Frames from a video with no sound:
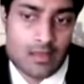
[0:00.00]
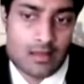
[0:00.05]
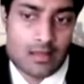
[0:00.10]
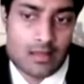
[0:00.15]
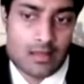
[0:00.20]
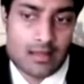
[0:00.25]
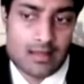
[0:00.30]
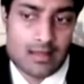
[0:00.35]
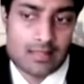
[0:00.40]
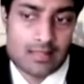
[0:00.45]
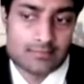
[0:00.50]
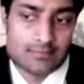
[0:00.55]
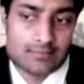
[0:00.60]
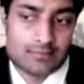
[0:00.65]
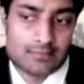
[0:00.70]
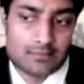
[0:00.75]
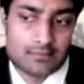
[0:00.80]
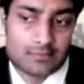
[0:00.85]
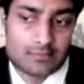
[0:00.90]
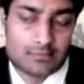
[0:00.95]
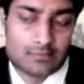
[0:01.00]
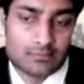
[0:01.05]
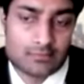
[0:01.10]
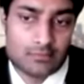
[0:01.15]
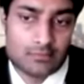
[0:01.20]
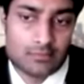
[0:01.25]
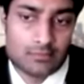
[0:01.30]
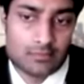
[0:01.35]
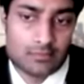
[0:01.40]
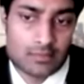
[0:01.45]
I think
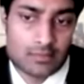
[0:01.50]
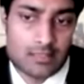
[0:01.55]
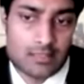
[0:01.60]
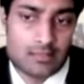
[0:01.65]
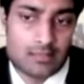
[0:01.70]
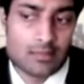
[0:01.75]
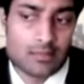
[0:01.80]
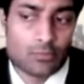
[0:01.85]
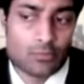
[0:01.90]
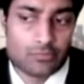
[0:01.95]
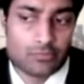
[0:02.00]
India wasn't